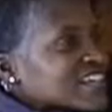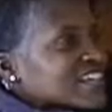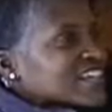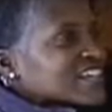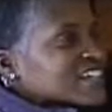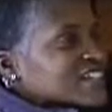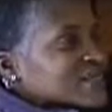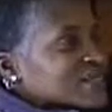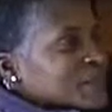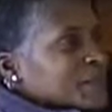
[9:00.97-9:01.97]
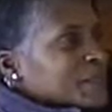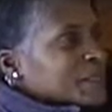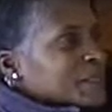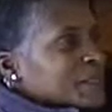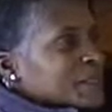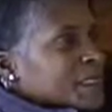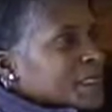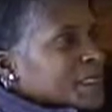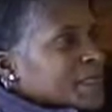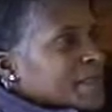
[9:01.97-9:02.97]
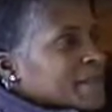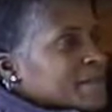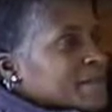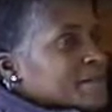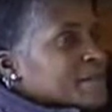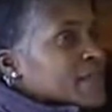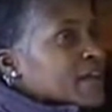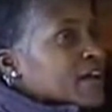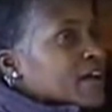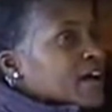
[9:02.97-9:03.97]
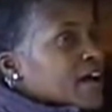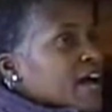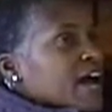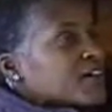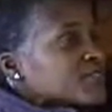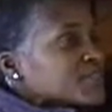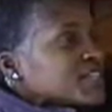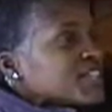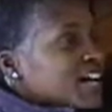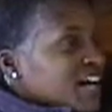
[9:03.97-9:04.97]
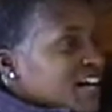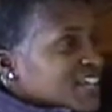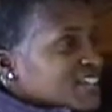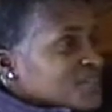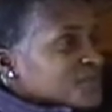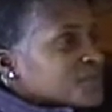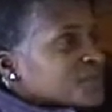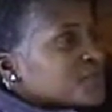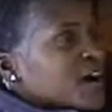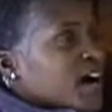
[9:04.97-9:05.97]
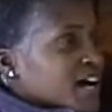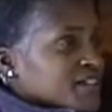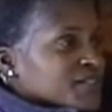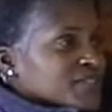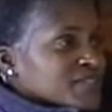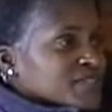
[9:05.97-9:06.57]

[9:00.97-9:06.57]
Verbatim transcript: How, how did your siblings take to your art? Out of the nine, five